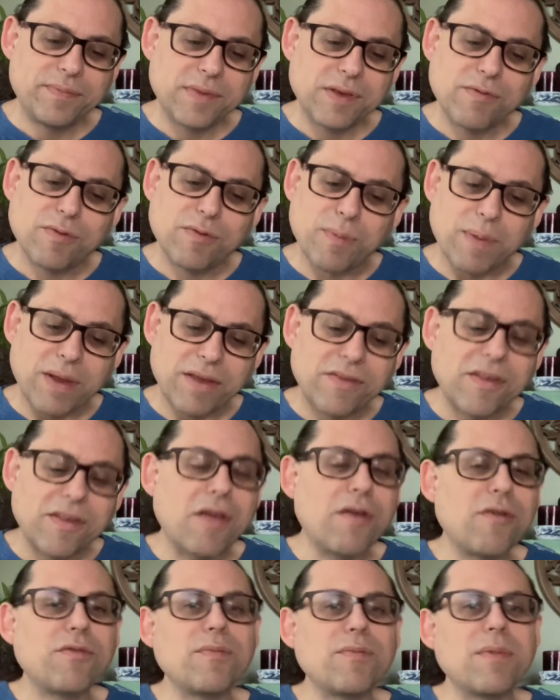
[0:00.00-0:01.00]
for
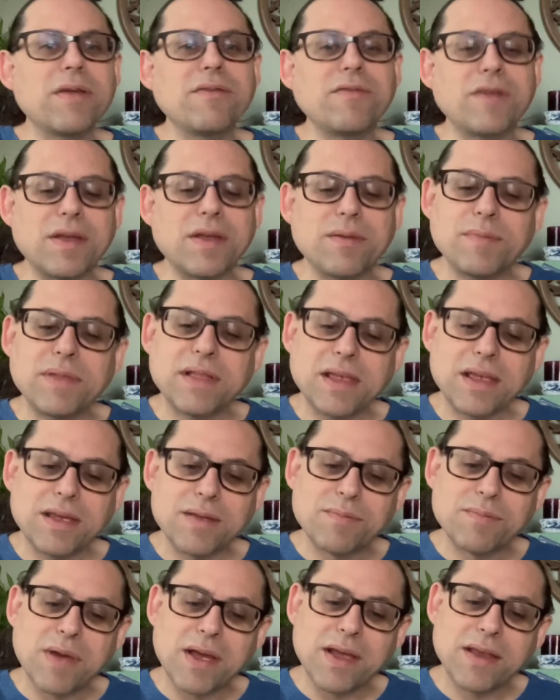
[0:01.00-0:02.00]
myself, my family,
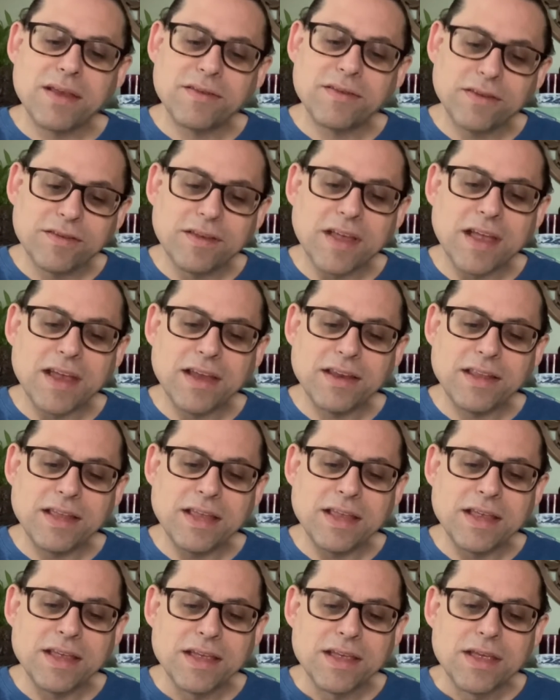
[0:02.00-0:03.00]
and my
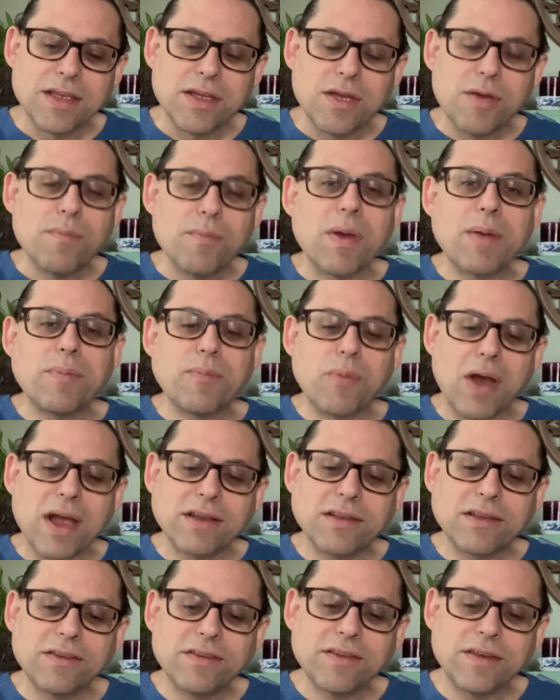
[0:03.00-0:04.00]
society, by
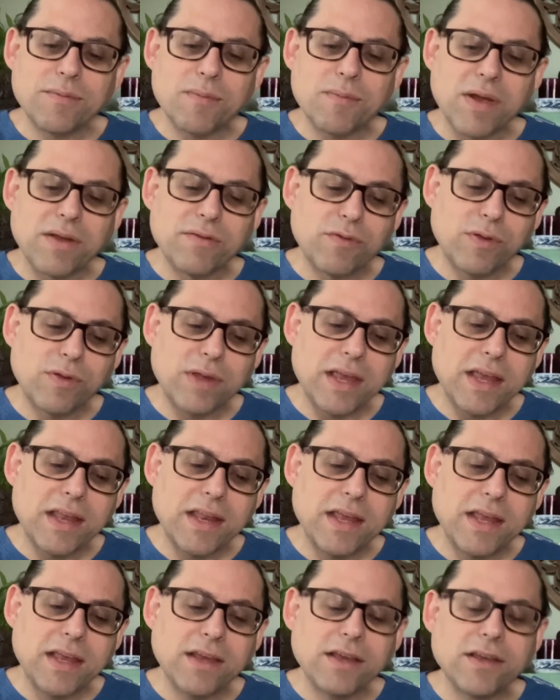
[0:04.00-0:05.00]
practicing mindful
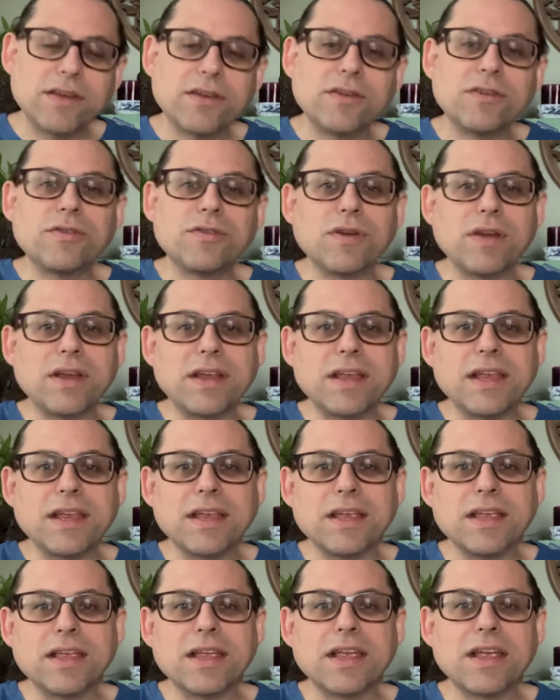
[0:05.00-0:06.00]
eating, drinking,
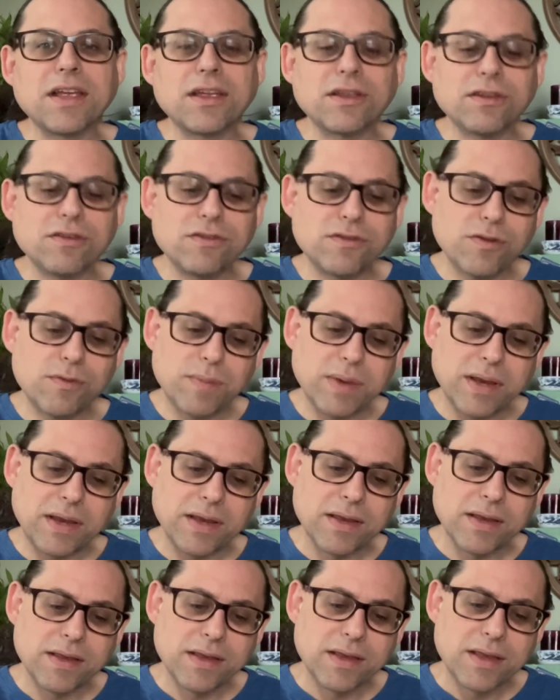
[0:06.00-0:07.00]
and consuming.
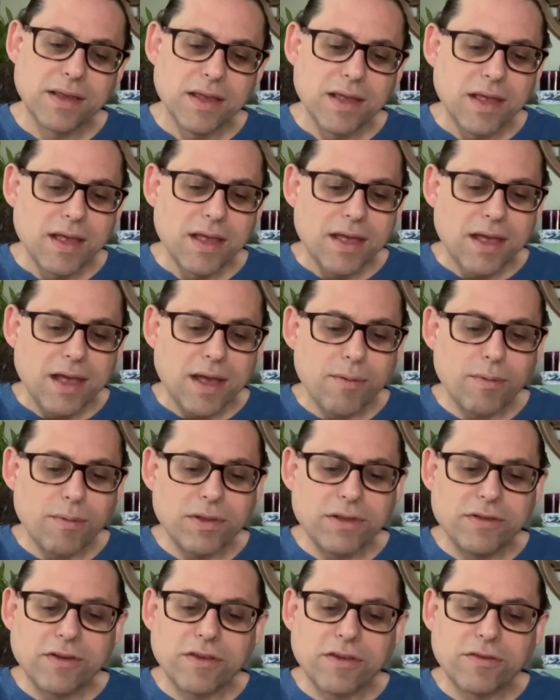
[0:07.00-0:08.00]
I will
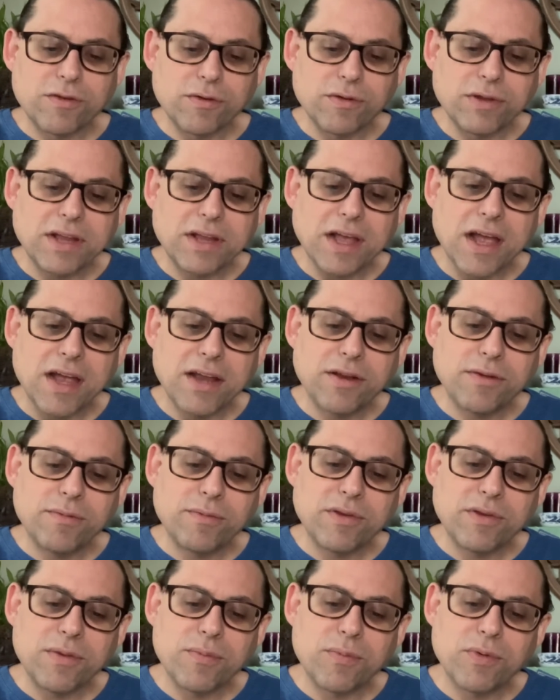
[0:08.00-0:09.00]
ingest only
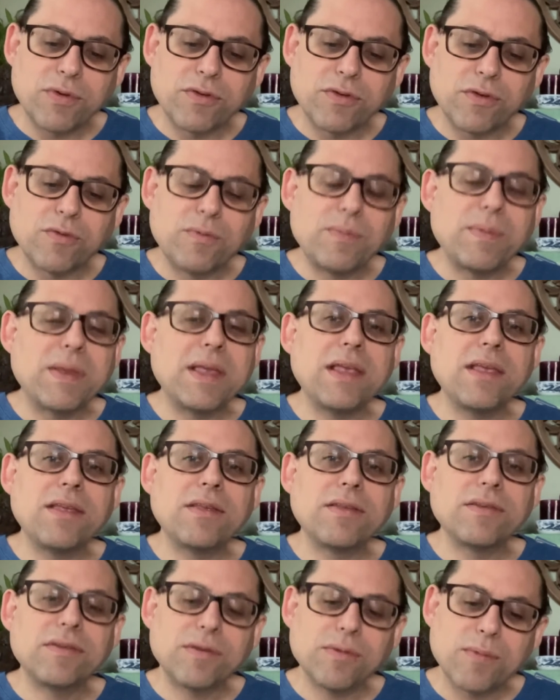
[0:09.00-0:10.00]
items that preserve
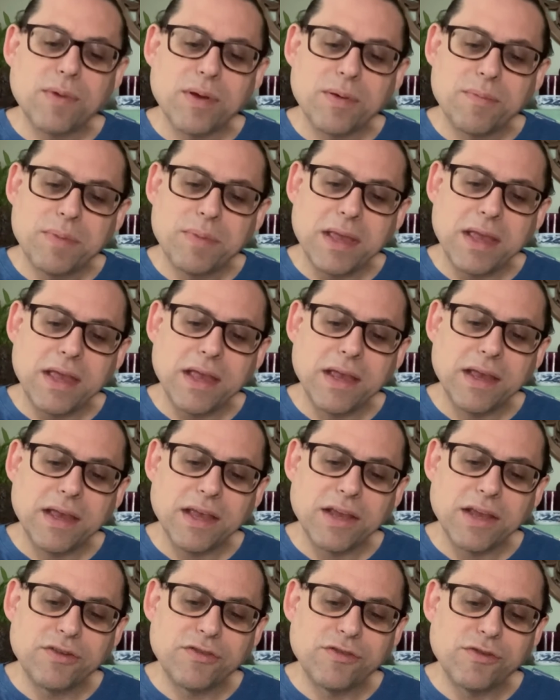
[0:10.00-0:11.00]
peace, well-being,
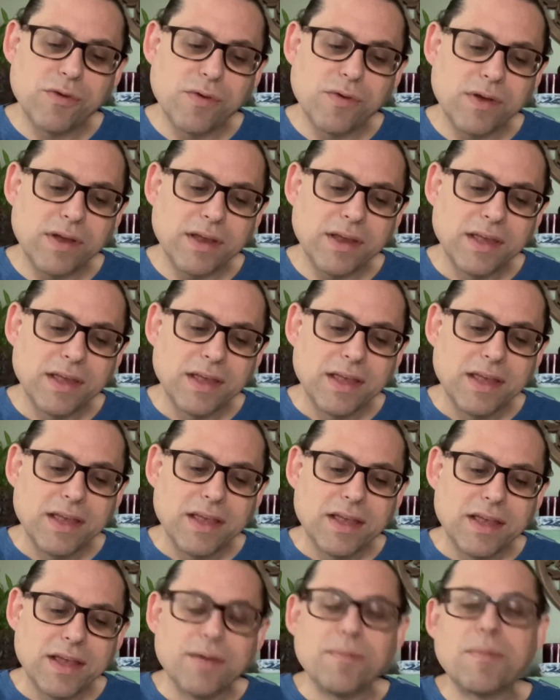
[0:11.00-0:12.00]
and joy
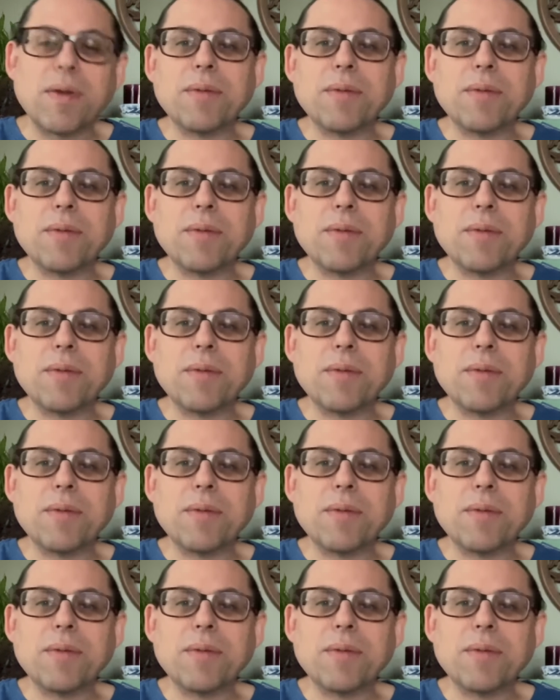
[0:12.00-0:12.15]
in my